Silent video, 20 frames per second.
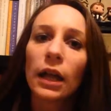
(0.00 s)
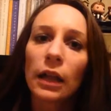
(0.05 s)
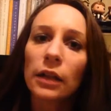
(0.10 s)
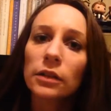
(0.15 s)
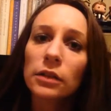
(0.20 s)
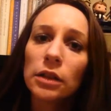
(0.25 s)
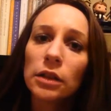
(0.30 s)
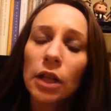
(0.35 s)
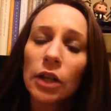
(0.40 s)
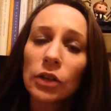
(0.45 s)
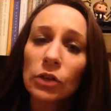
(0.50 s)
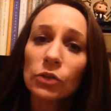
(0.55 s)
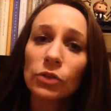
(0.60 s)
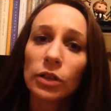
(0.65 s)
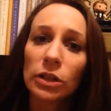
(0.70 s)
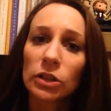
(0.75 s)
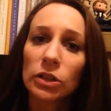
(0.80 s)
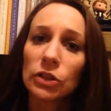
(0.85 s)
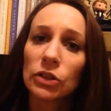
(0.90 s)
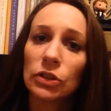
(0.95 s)
Hello,
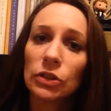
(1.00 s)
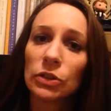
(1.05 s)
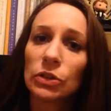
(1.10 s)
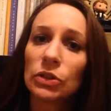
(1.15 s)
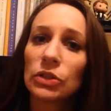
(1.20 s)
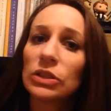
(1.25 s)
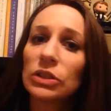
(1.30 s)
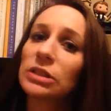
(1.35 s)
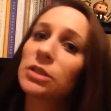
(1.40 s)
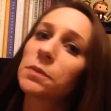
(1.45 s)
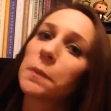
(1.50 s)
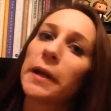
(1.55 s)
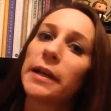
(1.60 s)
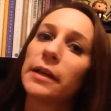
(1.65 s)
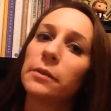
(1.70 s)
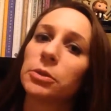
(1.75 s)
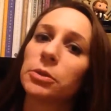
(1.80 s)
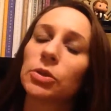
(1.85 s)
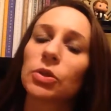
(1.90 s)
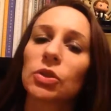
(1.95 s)
fellow cine enthusiasts. My
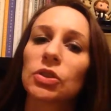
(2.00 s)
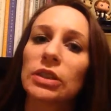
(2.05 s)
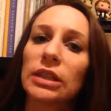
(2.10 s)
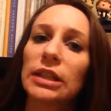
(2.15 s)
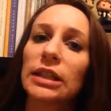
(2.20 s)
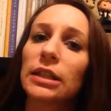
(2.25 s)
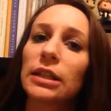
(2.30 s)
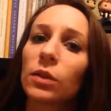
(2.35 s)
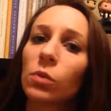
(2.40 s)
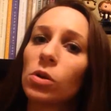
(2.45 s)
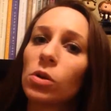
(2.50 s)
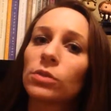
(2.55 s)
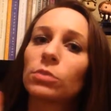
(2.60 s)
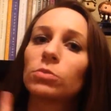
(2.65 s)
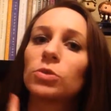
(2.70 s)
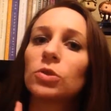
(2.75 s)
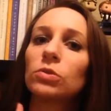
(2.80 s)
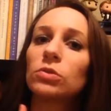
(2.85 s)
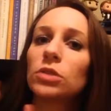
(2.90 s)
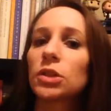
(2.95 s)
name is Christina, and welcome
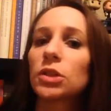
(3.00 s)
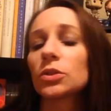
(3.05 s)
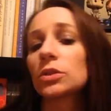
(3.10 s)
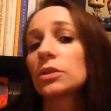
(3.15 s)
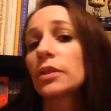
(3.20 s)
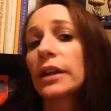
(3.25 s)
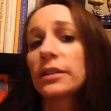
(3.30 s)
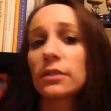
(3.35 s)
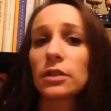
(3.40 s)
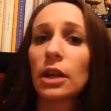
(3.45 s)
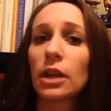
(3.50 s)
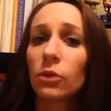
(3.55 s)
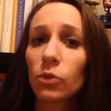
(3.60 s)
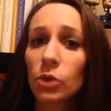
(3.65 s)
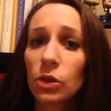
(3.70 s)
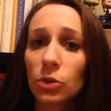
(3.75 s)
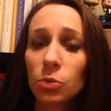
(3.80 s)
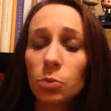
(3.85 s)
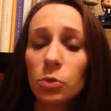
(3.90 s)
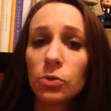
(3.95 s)
to another Let's Get
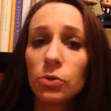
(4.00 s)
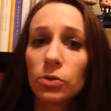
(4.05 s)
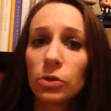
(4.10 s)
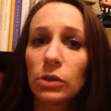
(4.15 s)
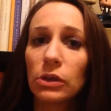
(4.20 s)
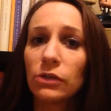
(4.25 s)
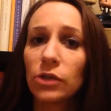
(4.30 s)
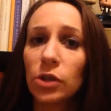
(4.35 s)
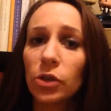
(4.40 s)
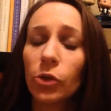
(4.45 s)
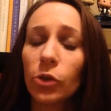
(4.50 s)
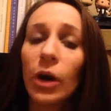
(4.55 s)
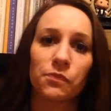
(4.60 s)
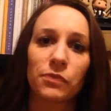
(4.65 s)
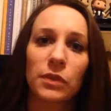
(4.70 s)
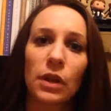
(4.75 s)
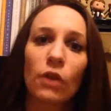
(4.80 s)
Reelz movie review.